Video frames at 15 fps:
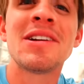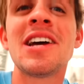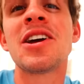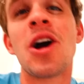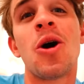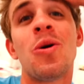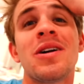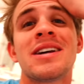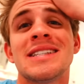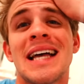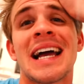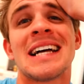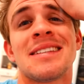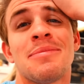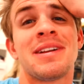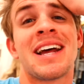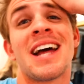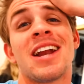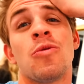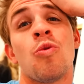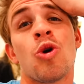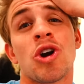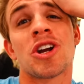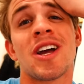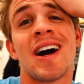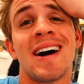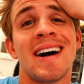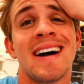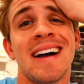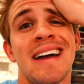gonna get going because I got something I gotta work
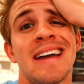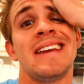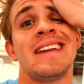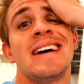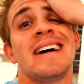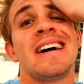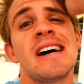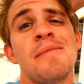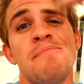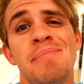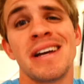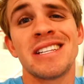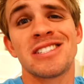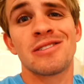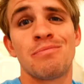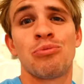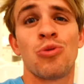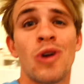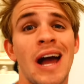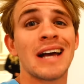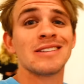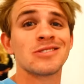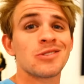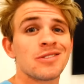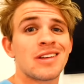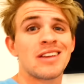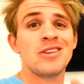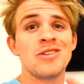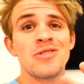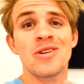on. Big surprise
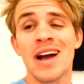that you